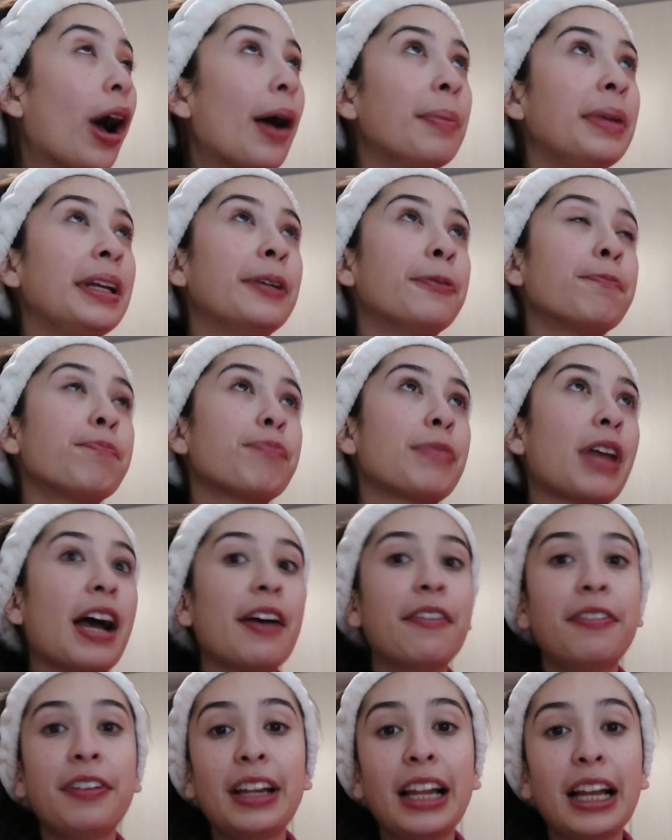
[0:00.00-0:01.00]
I mean,
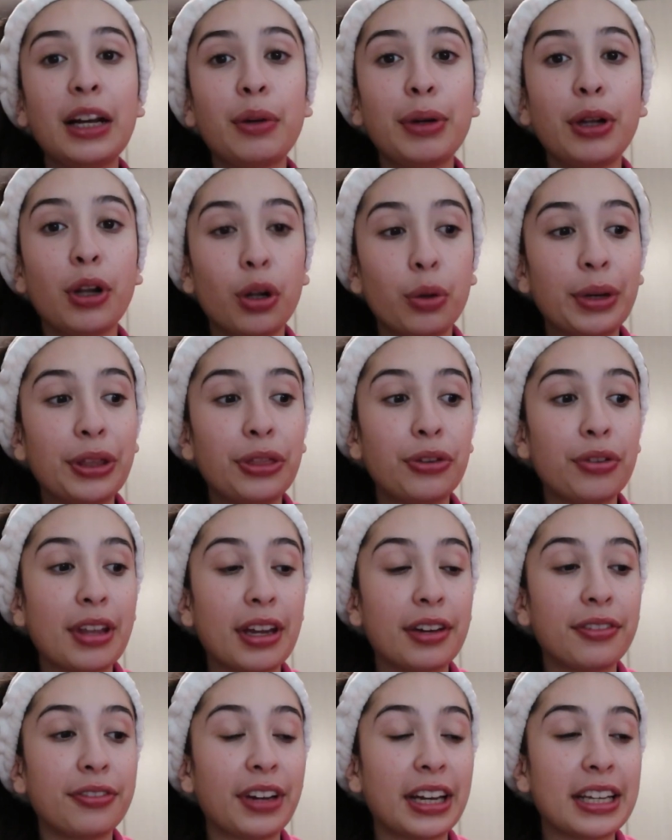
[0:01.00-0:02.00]
I feel like we all went through
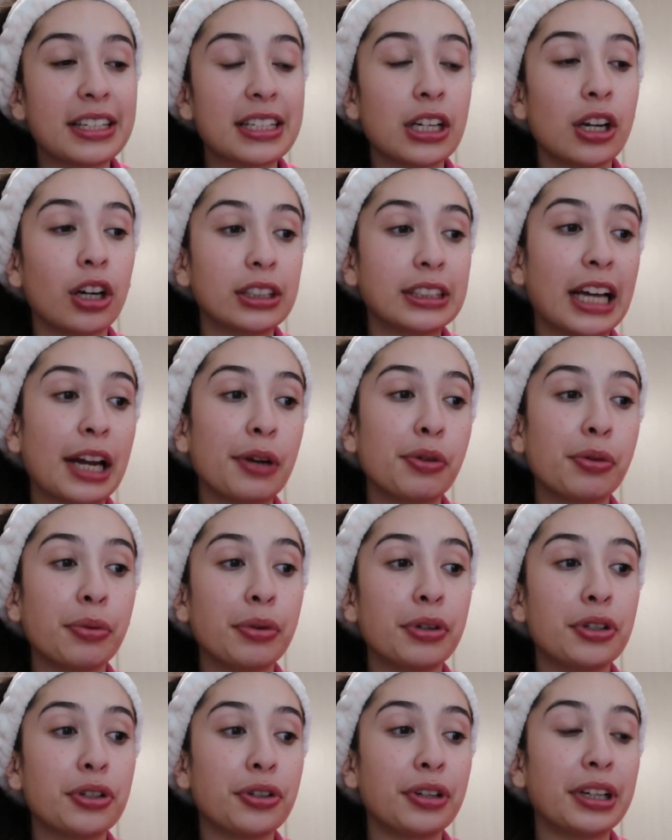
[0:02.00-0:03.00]
that phase in lockdown where
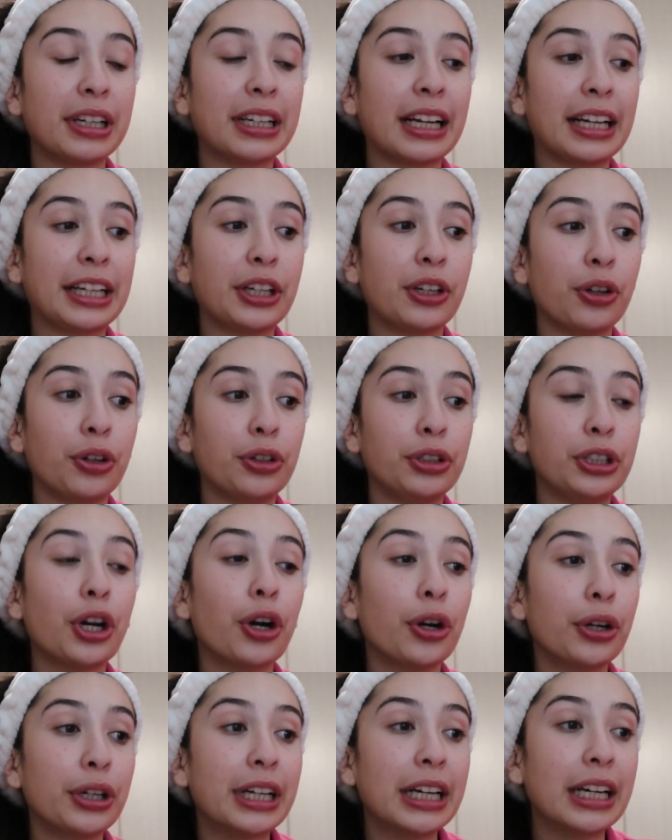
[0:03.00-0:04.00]
we were doing like, you know,
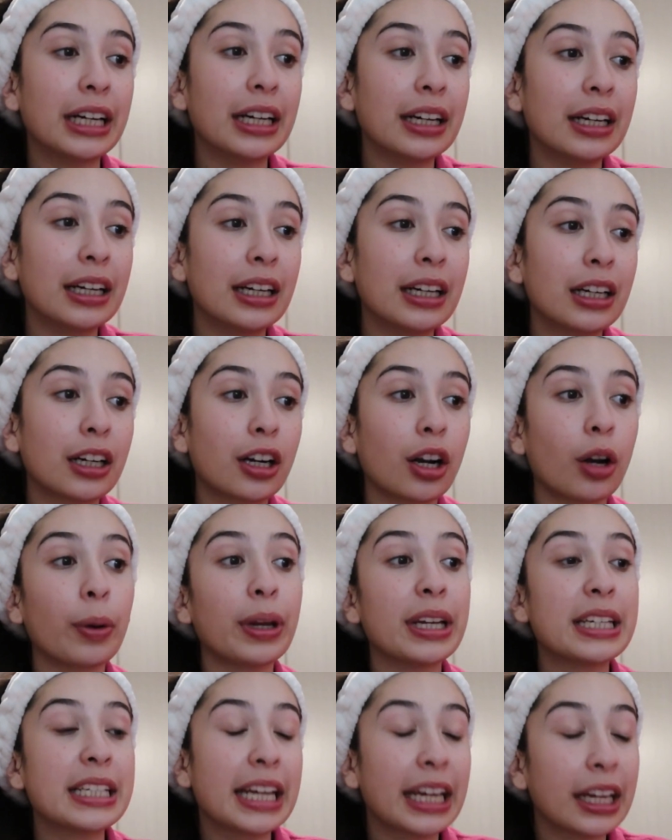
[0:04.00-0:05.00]
yoga,
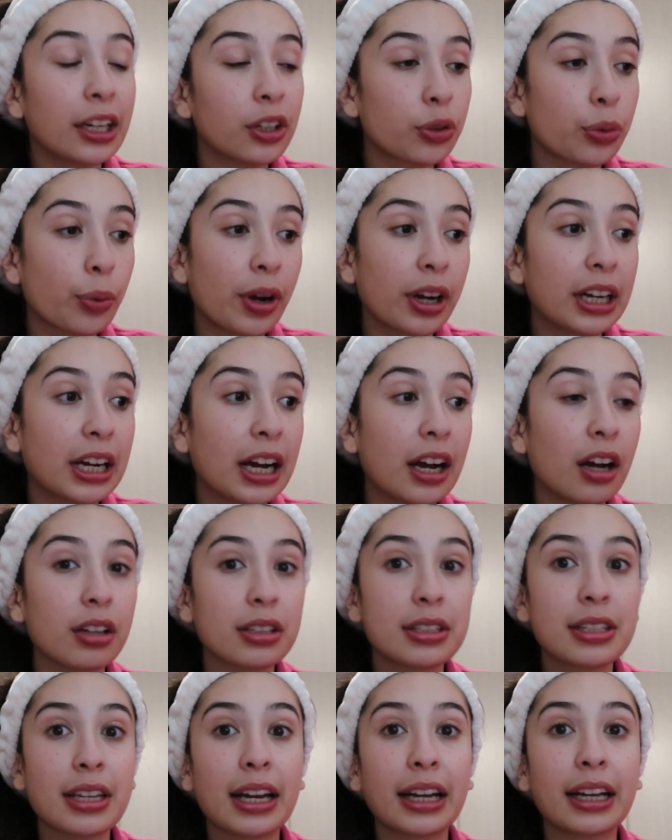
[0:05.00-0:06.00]
Chloe Ting's
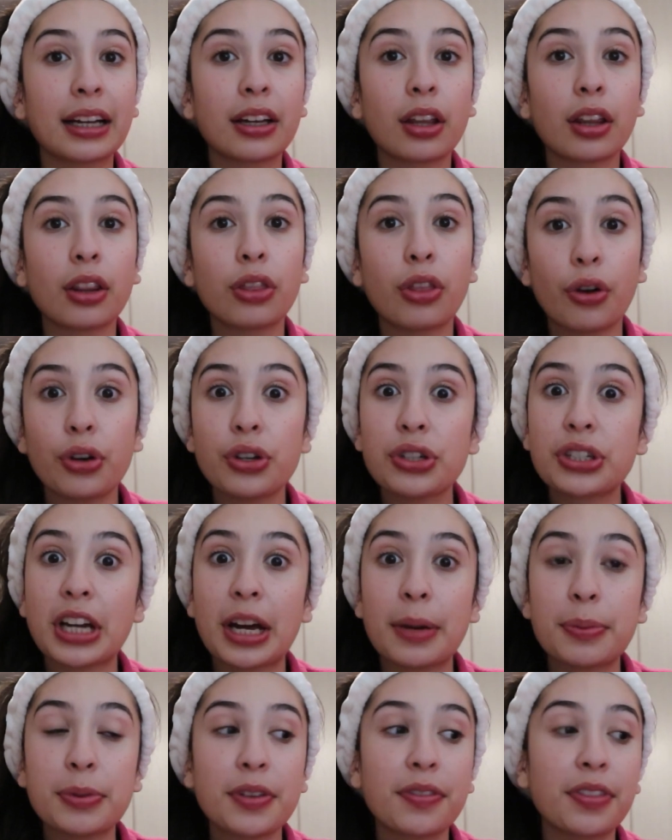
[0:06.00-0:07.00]
workouts, like those
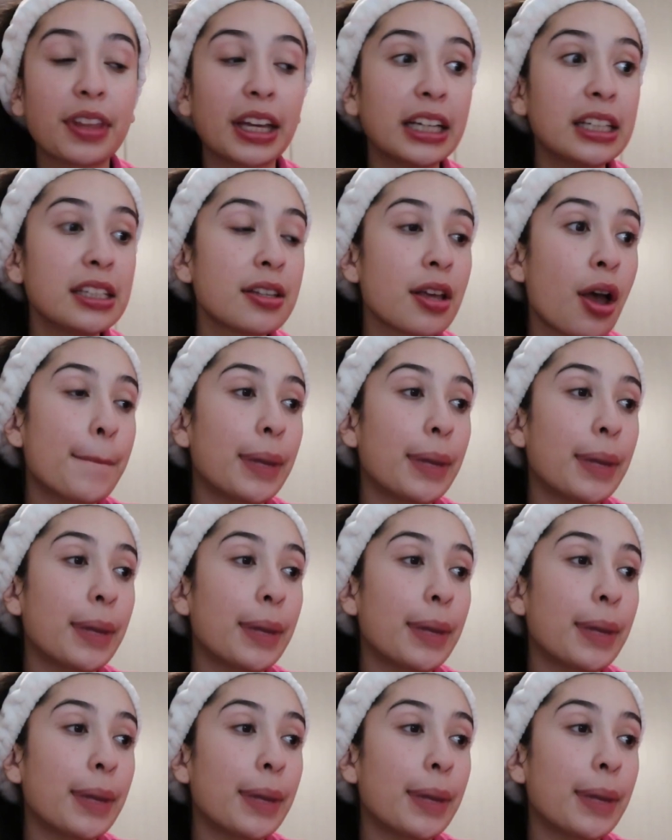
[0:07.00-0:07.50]
types of things.